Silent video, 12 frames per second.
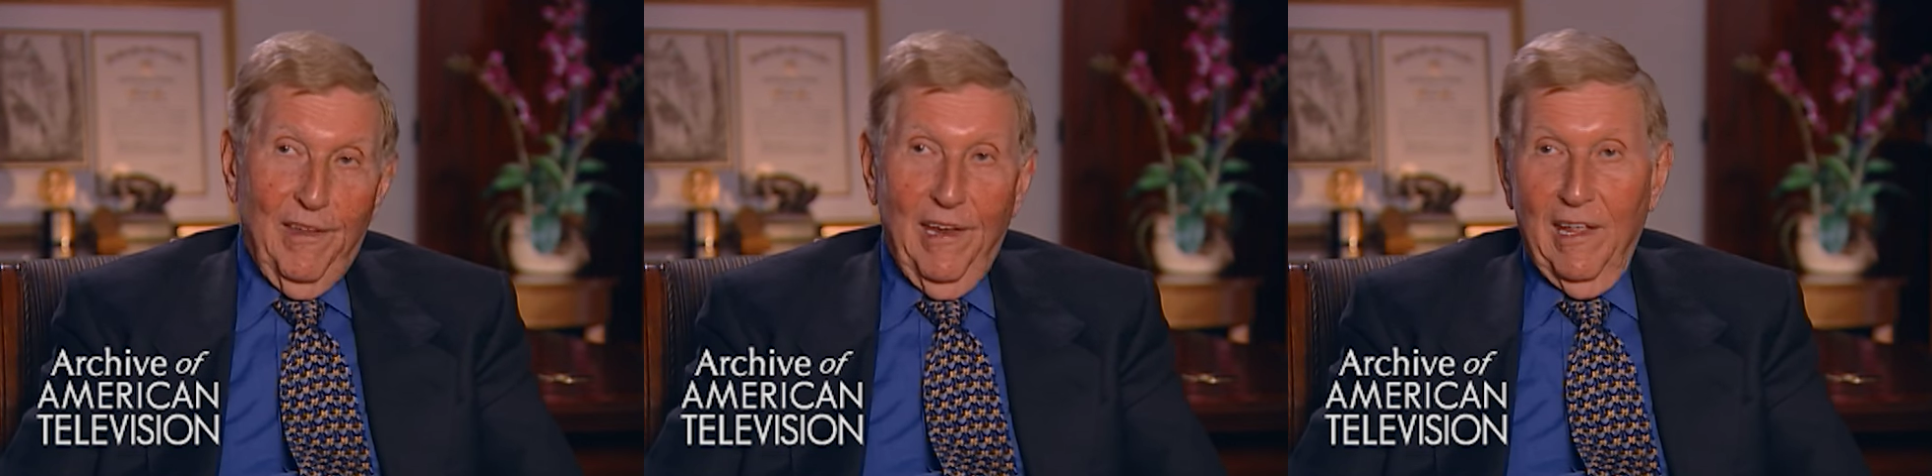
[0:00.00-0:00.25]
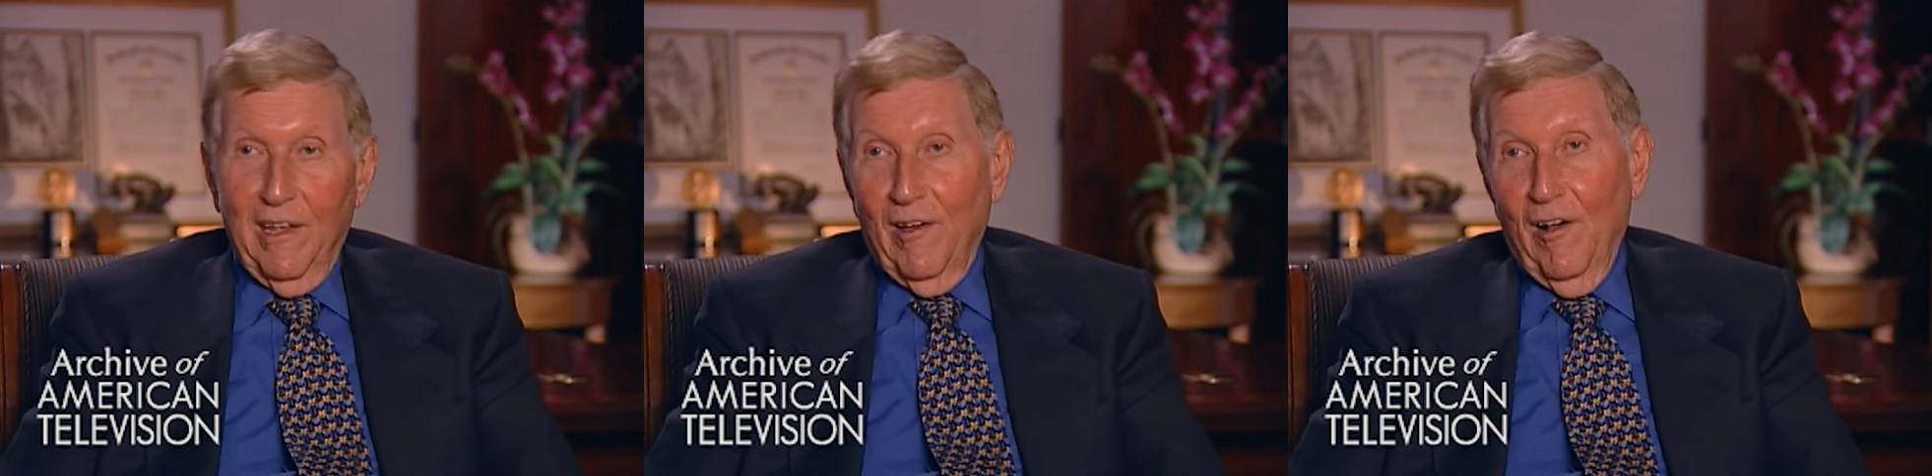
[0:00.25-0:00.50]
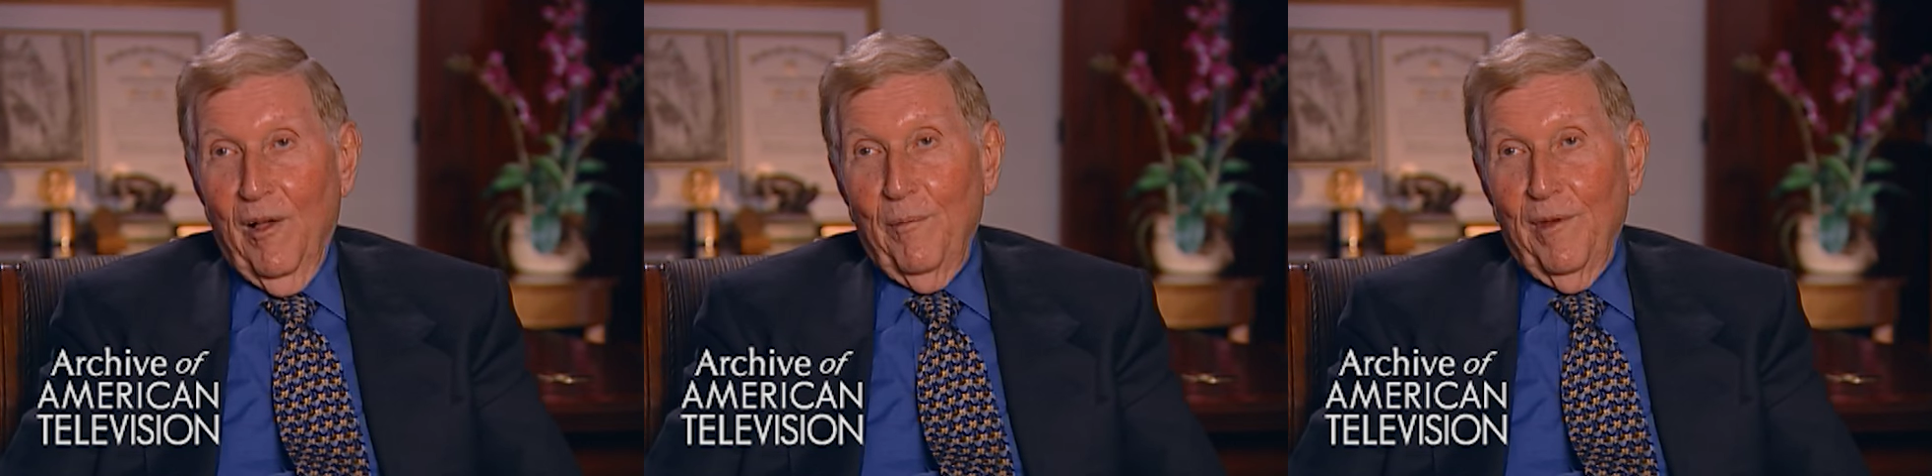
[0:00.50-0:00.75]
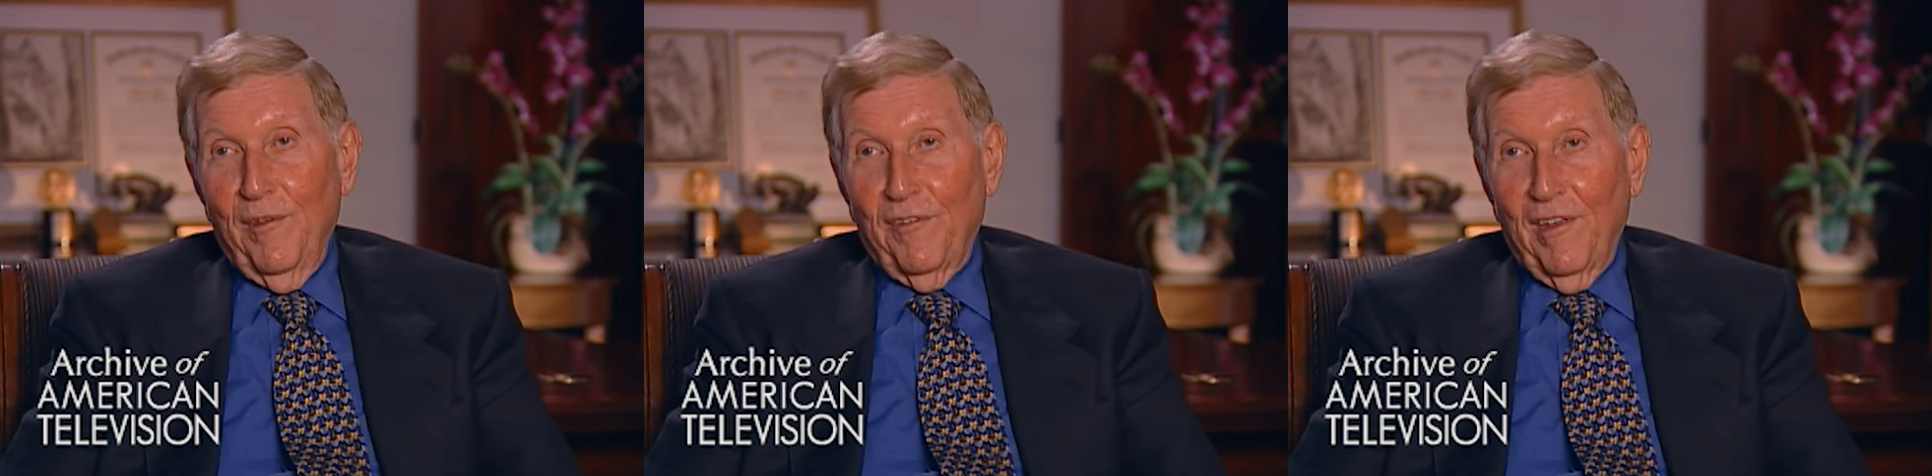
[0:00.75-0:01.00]
Then he called
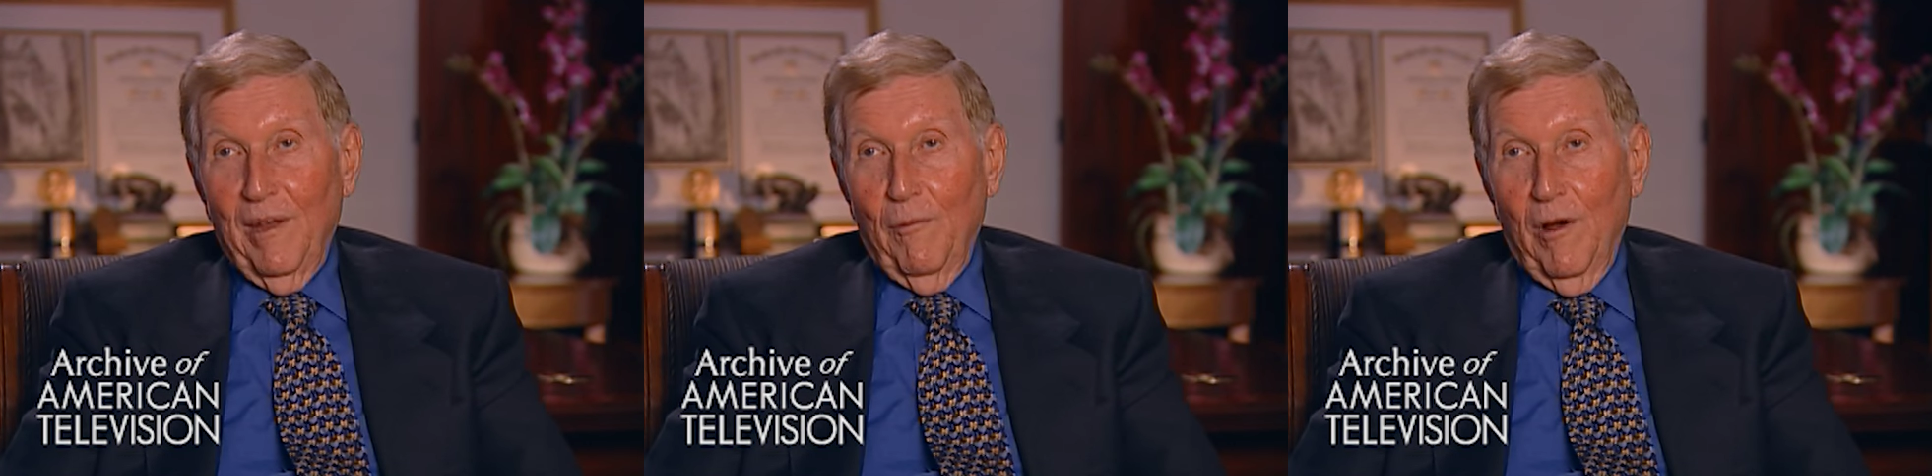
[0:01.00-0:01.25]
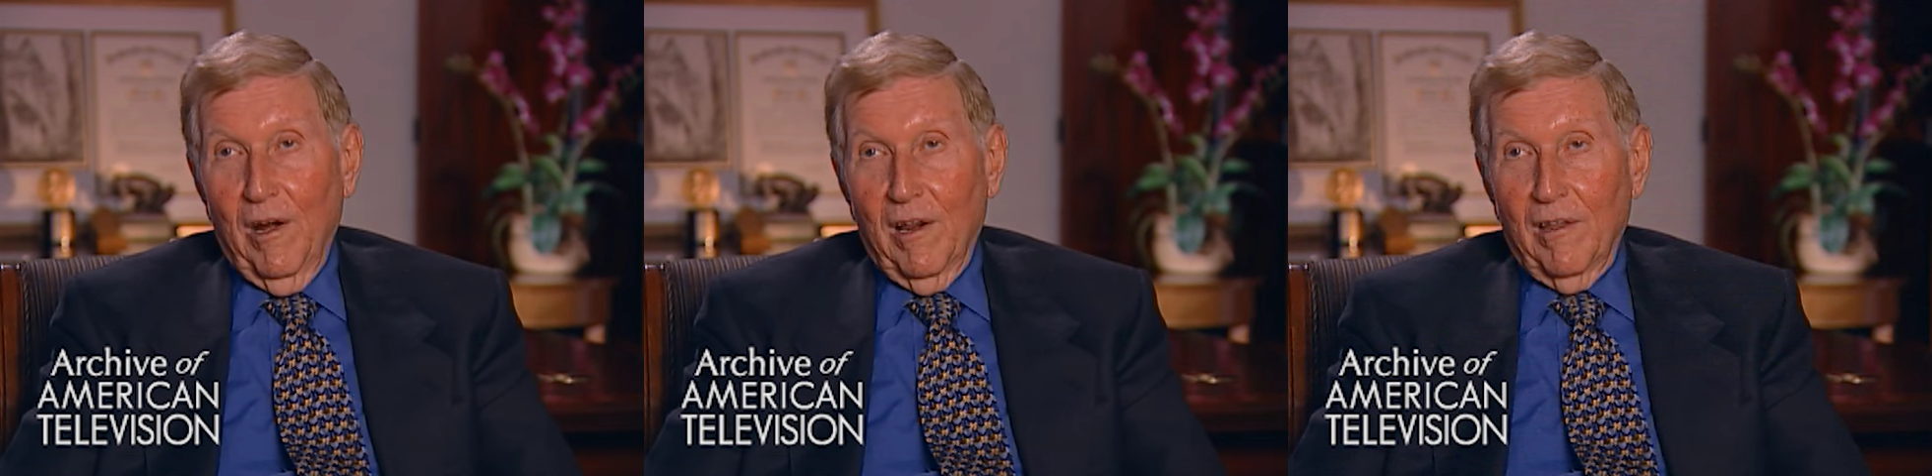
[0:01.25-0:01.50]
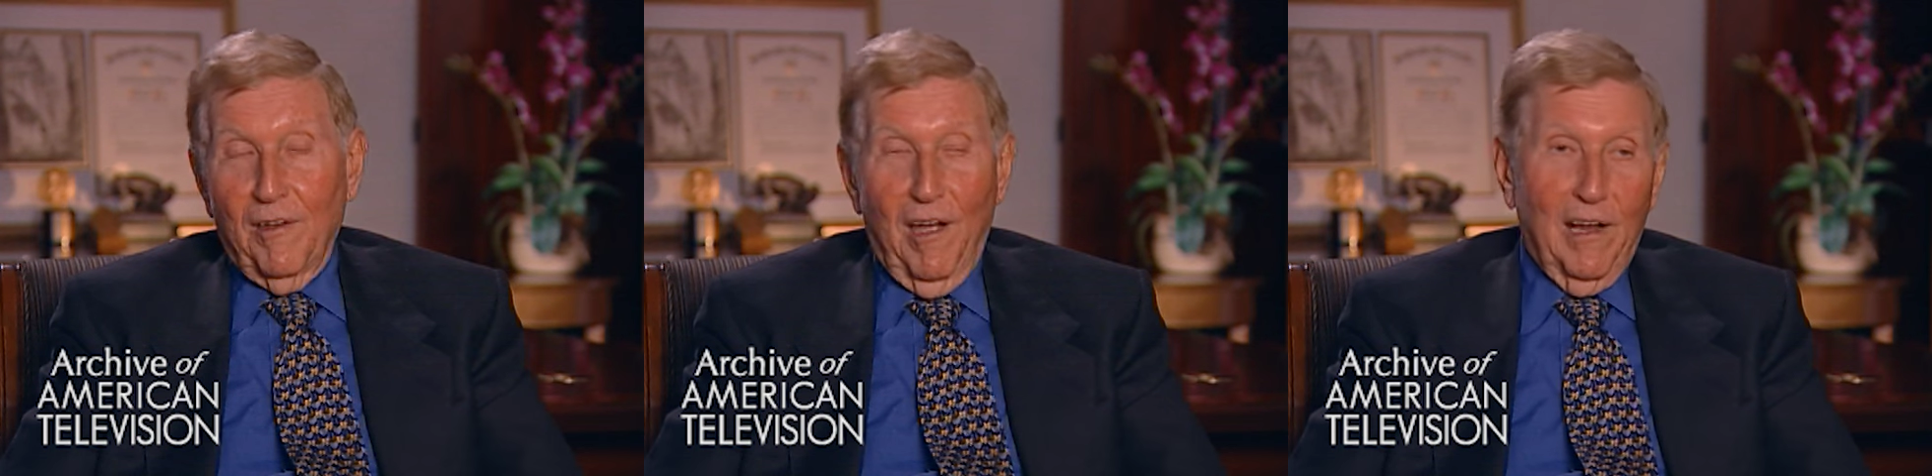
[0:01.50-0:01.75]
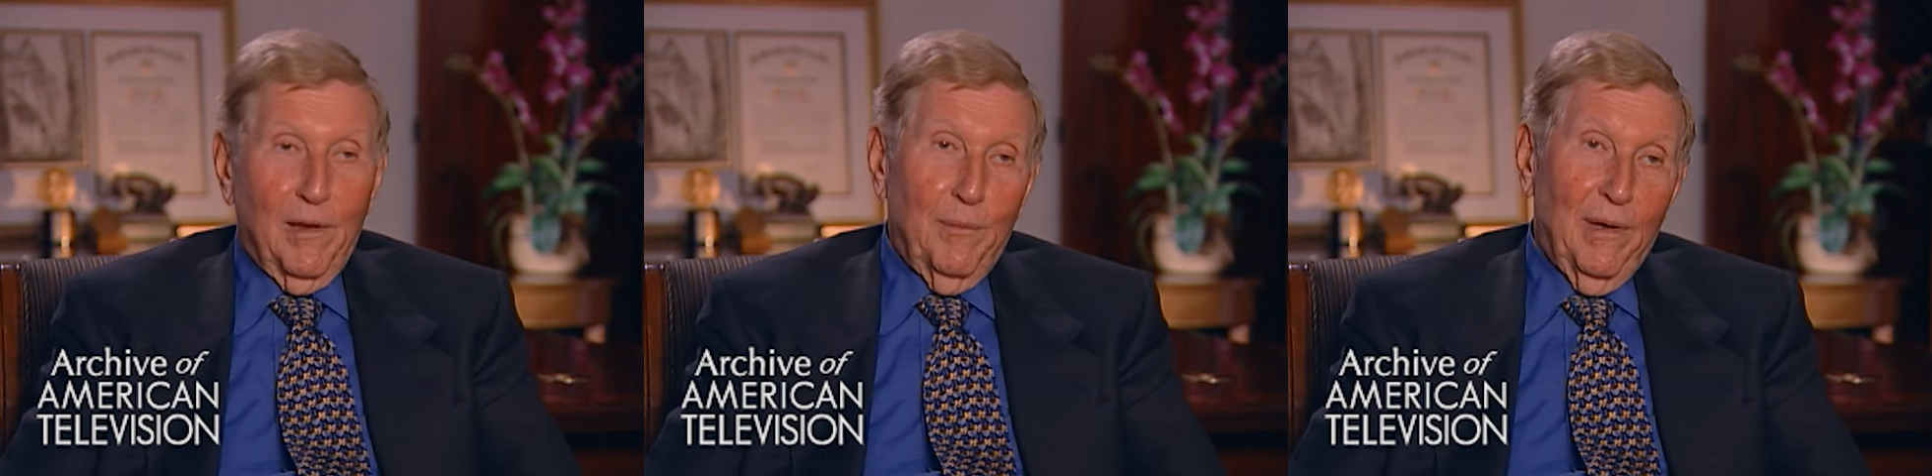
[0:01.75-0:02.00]
me and said he wanted to
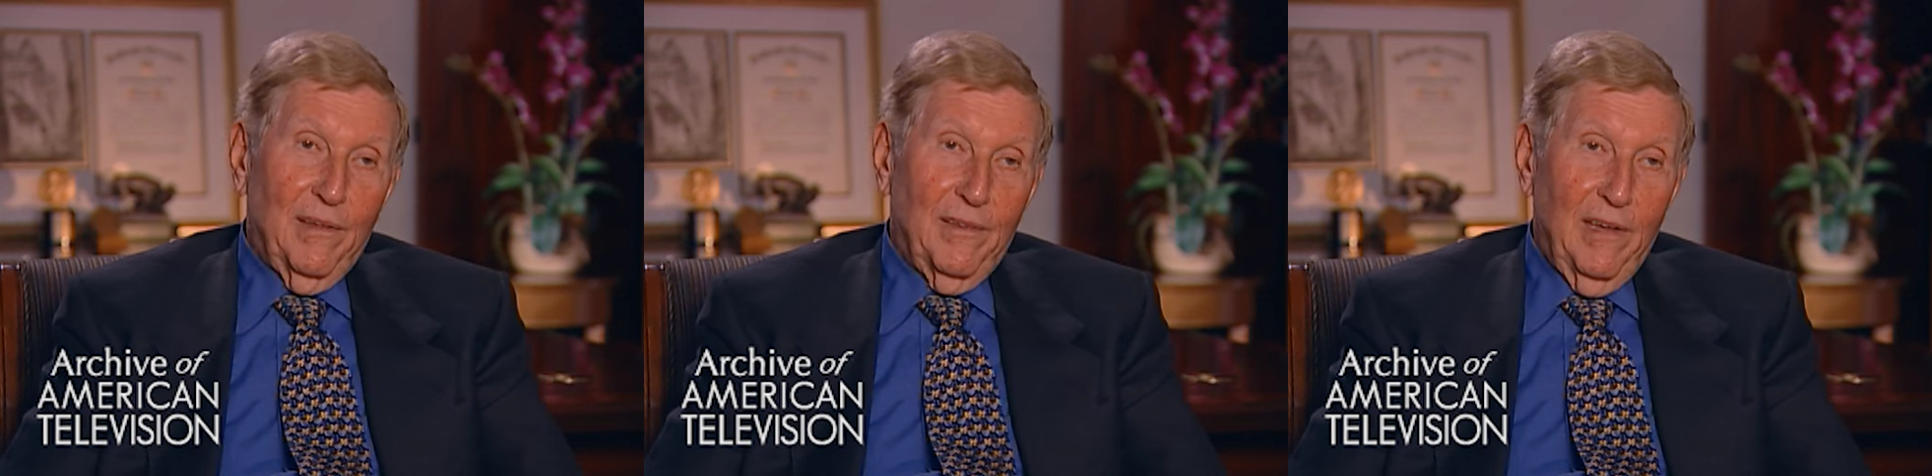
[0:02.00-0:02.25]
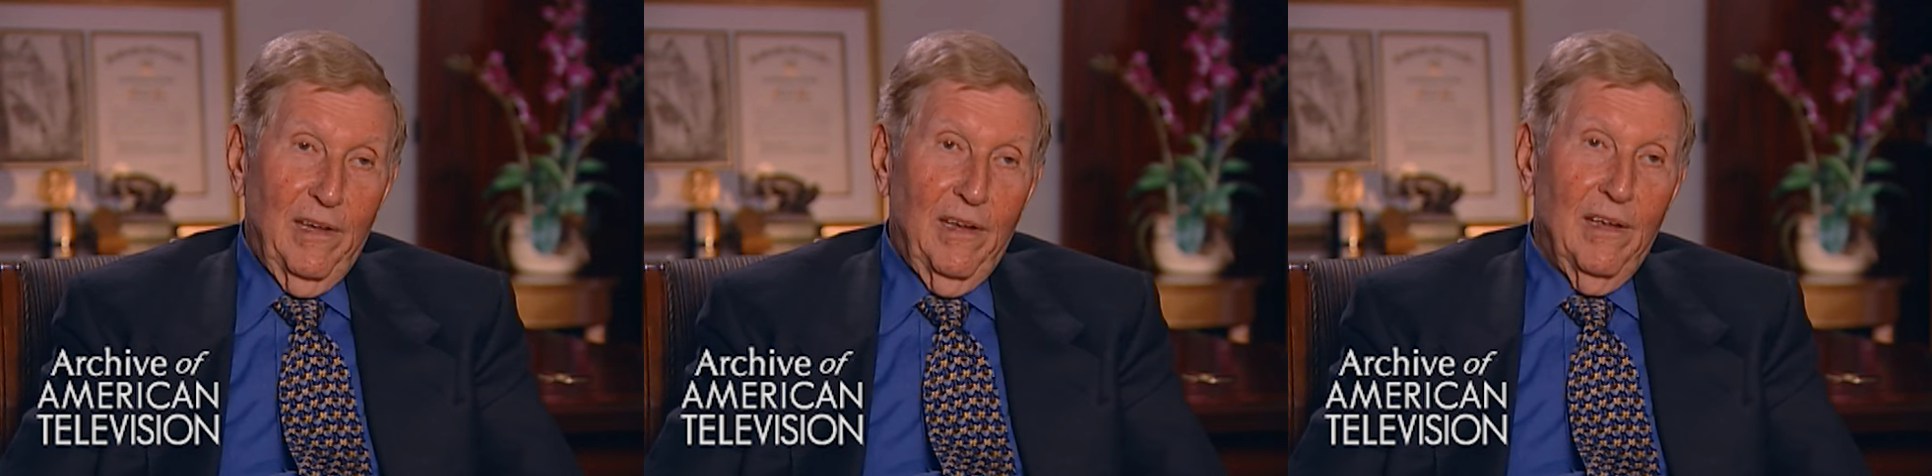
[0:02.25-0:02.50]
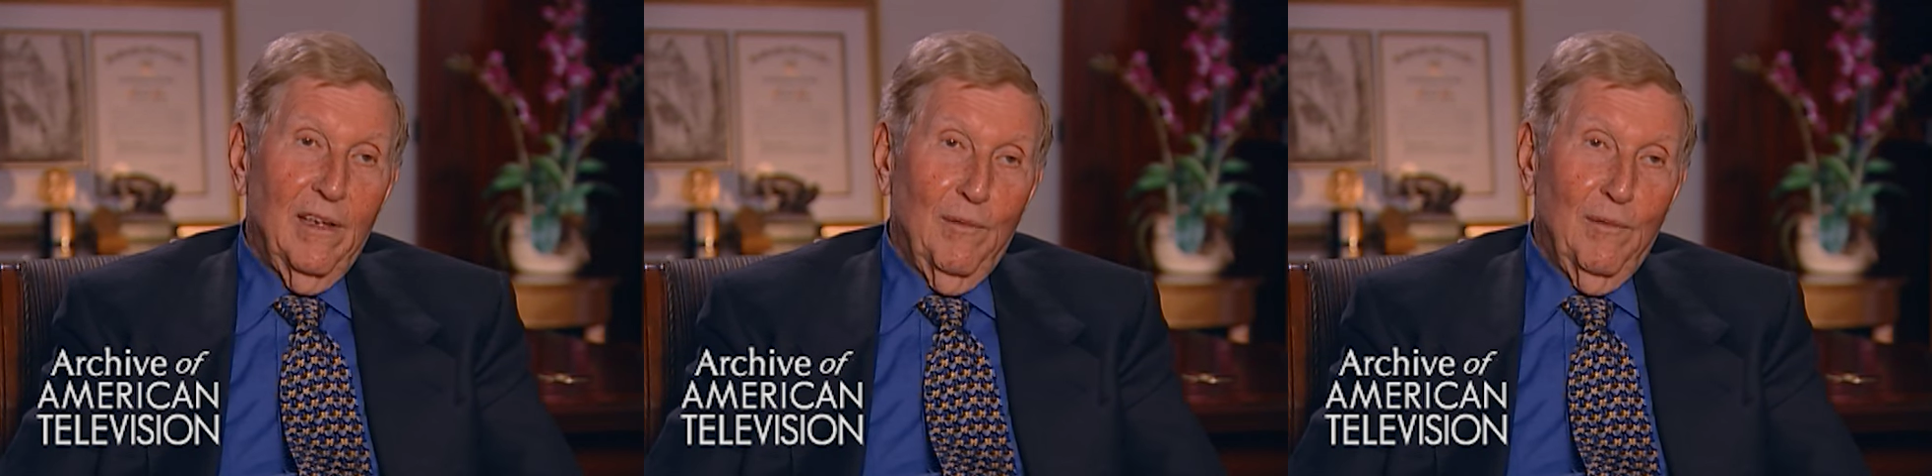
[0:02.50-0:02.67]
talk about the